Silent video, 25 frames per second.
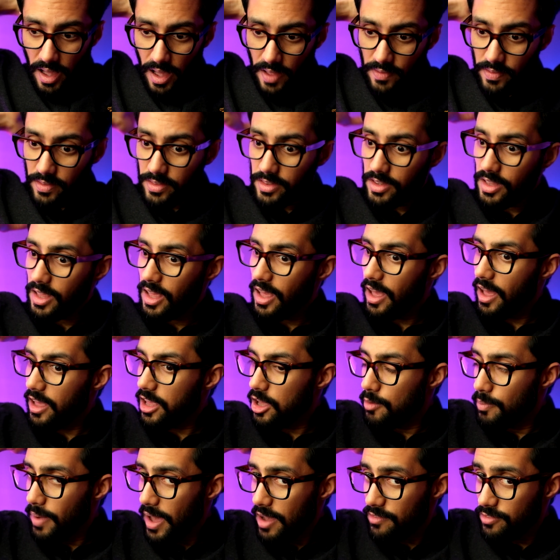And
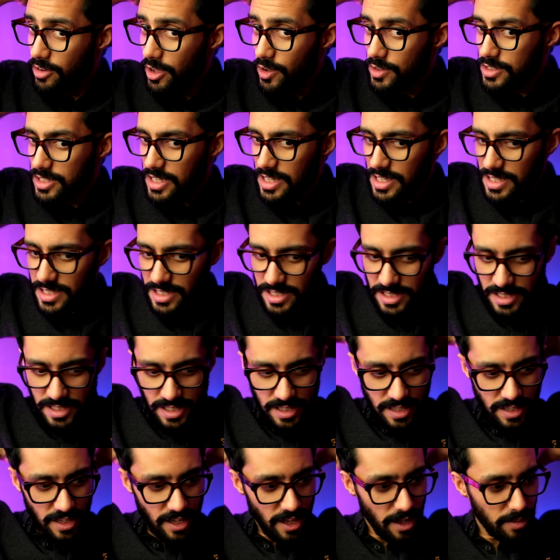you may have noticed
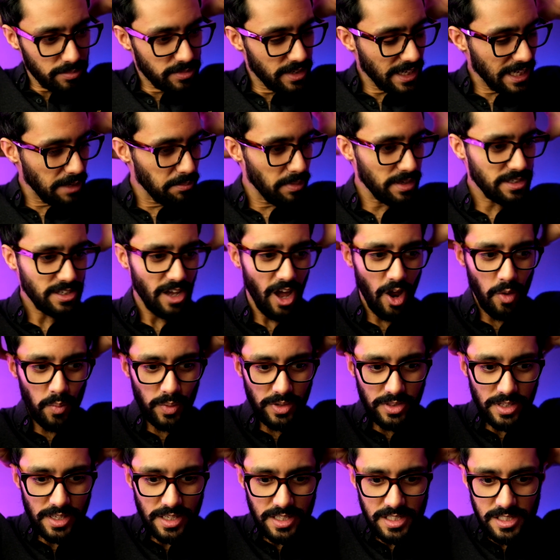I'm taking my time
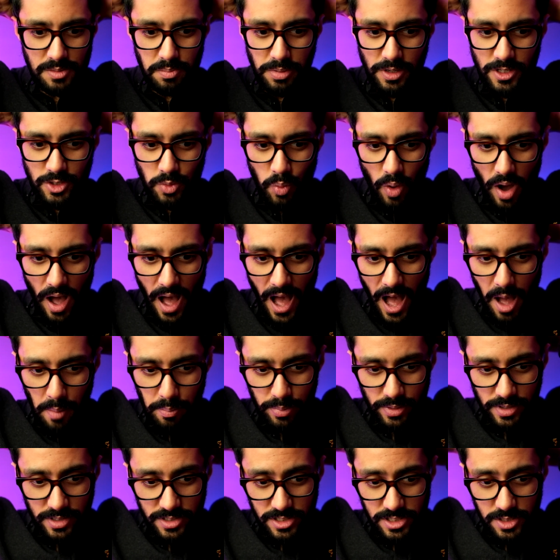with this because what
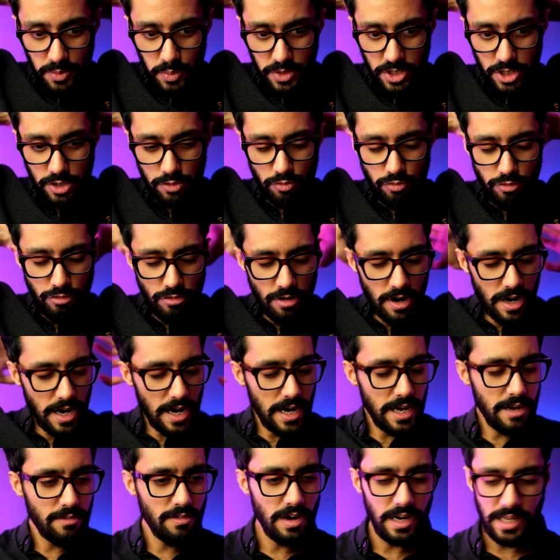happens, which is
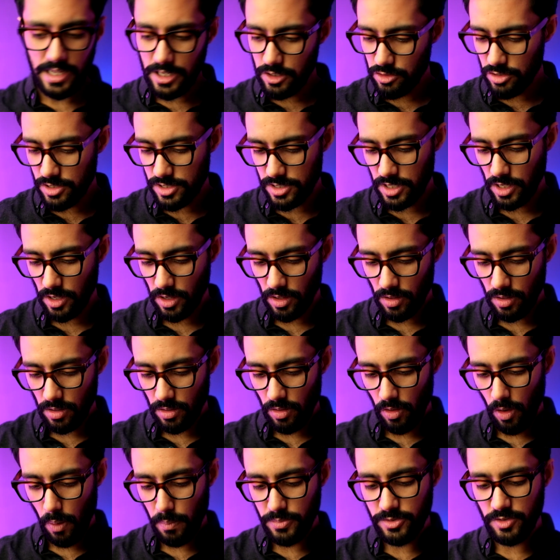really, really interesting
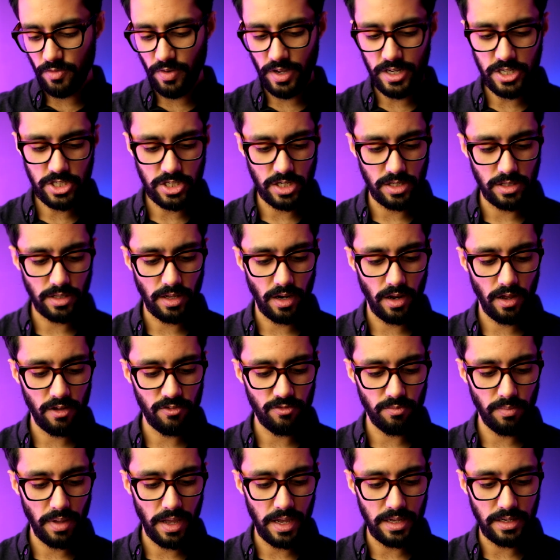observation that
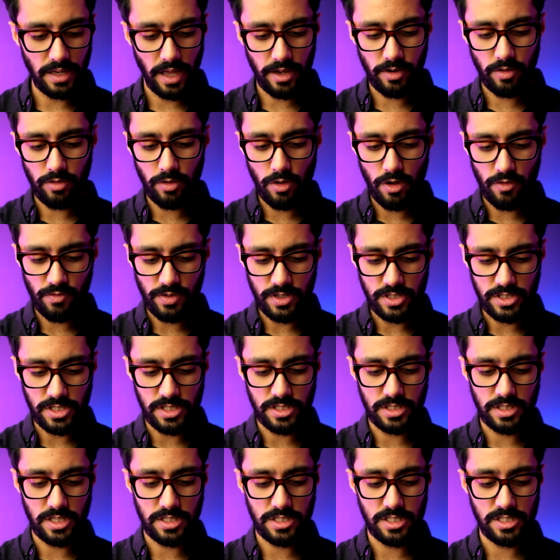I've made, I don't know if this
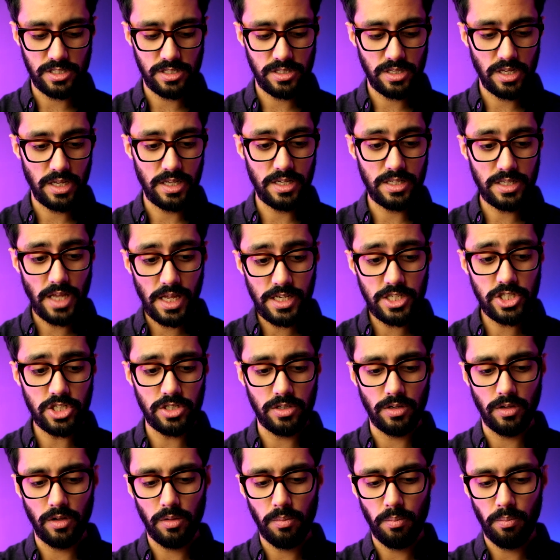is, this is
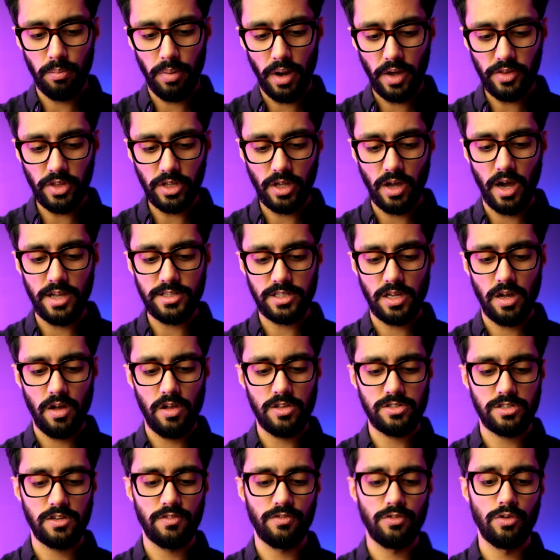intentional by the guys at
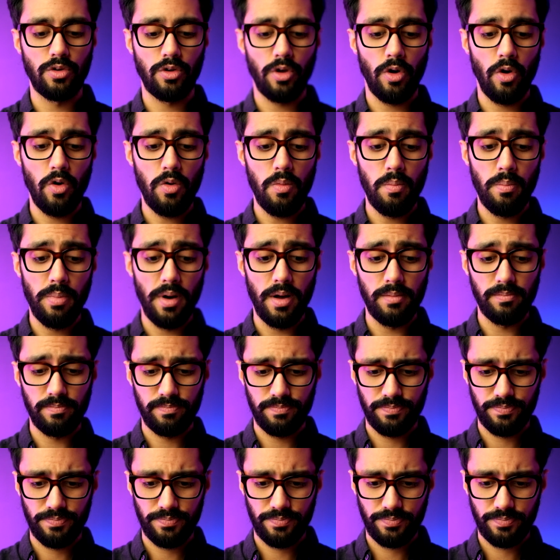Hanz de Fuko, but